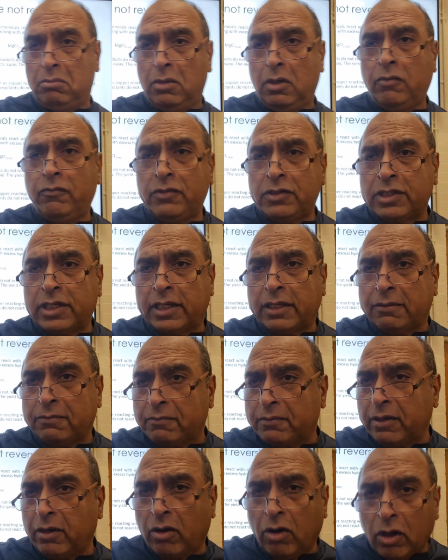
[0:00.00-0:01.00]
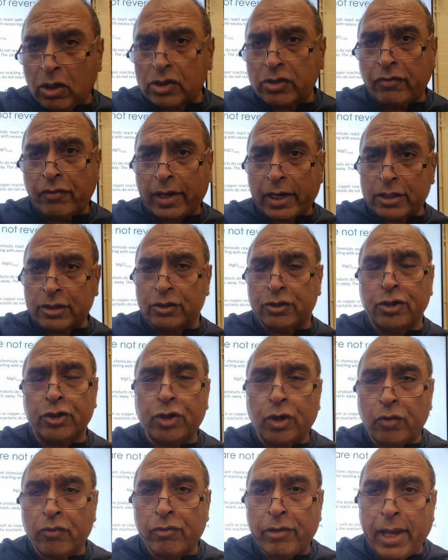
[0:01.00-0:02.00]
obviously, there are lots of reactions that
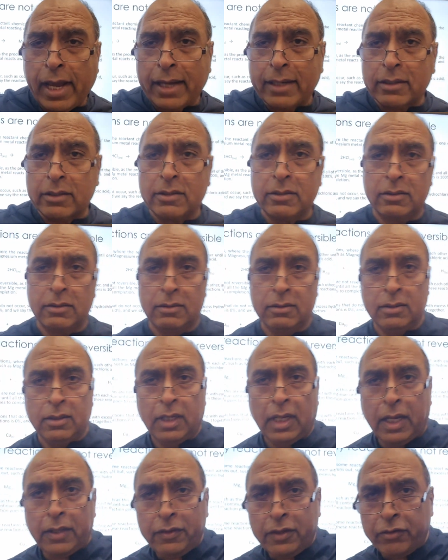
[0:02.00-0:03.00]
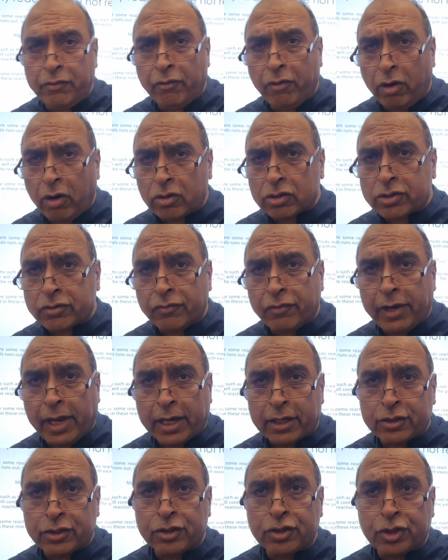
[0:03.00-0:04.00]
don't react, and there are lots of
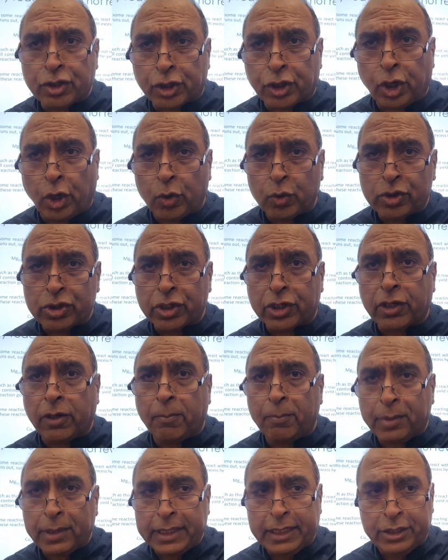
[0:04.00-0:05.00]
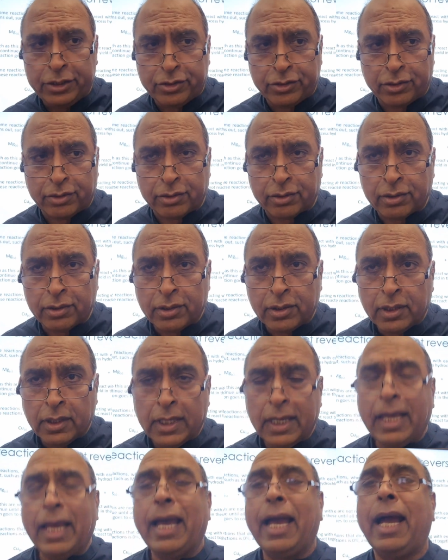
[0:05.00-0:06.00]
reactions that go to completion.
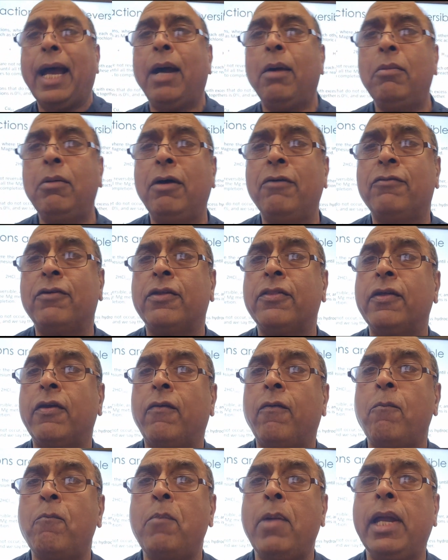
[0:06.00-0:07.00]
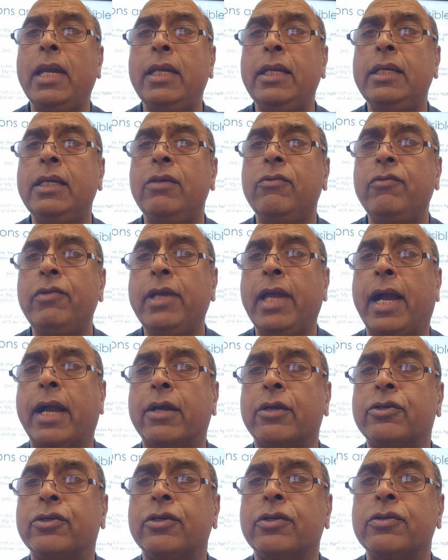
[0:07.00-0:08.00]
However, there are many
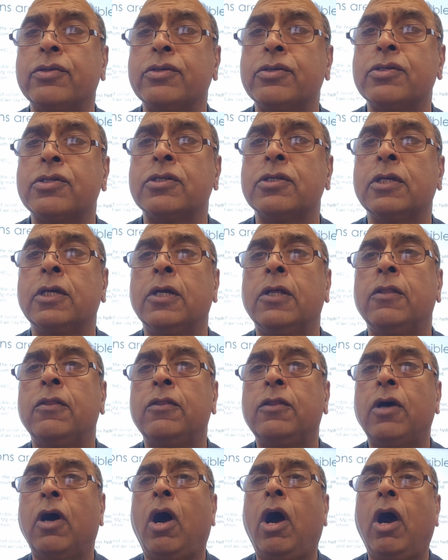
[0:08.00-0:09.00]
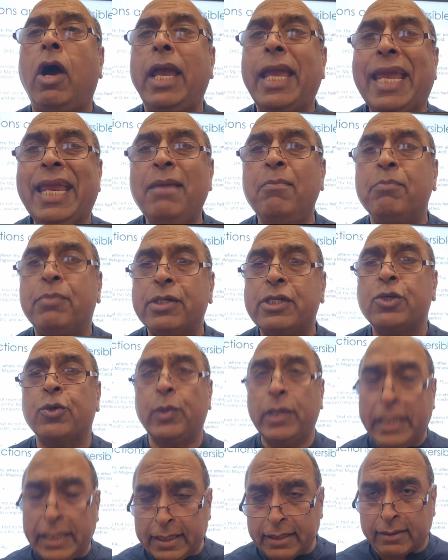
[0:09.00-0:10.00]
reactions that are in
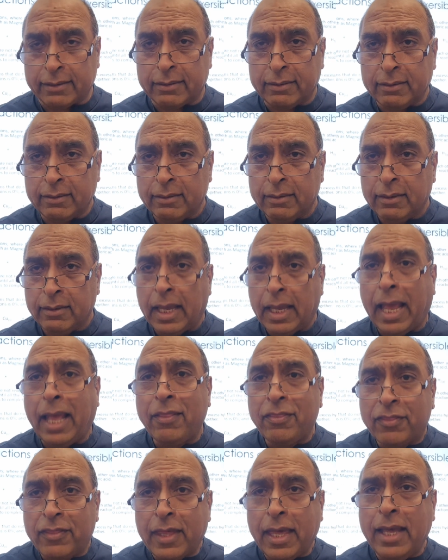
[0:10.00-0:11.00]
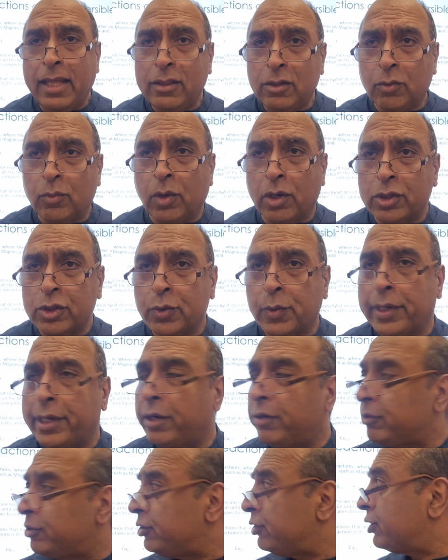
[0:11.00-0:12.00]
between, and they're the ones we're
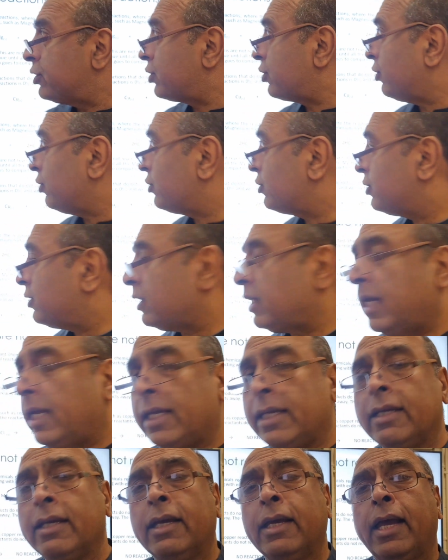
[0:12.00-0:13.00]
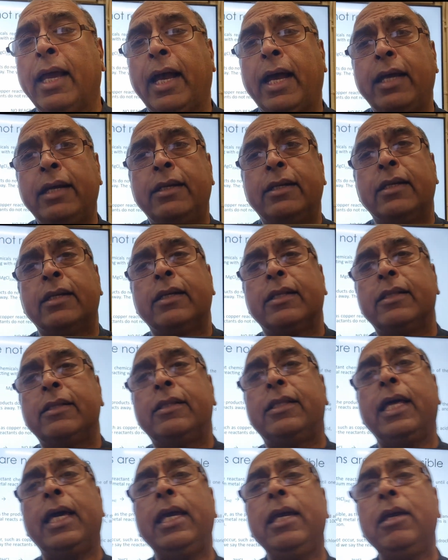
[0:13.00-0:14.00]
going to discuss today. And
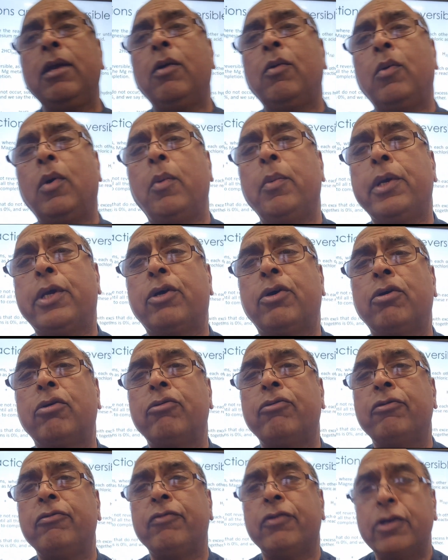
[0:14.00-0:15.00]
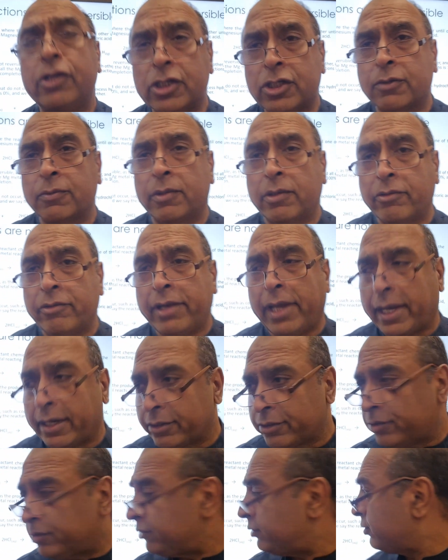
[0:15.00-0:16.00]
they are what we call reversible
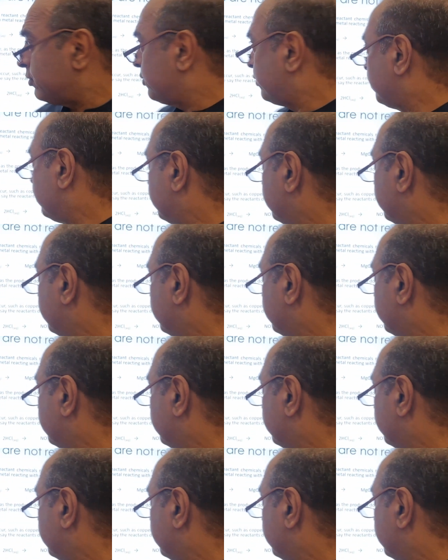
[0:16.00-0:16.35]
reactions.